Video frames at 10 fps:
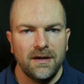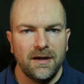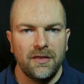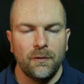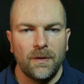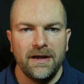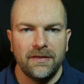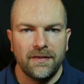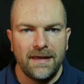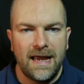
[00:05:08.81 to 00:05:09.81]
and the way
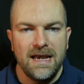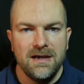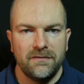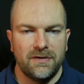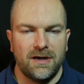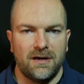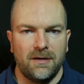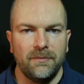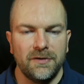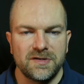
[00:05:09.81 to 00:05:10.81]
that the end of an
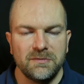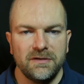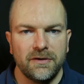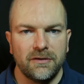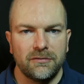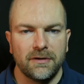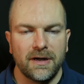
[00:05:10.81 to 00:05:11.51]
arm that's moving through an